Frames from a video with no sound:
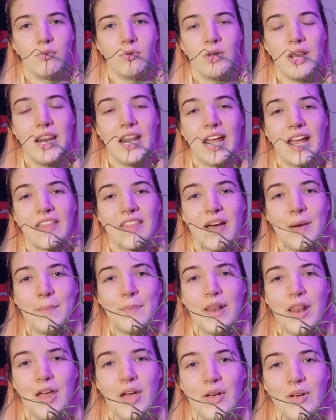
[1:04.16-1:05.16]
will link that
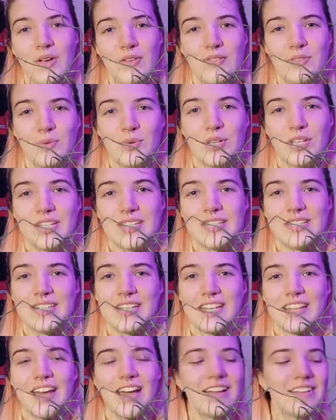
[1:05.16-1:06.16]
below if you want to
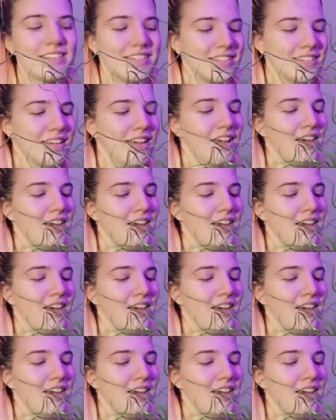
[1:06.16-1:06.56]
see that.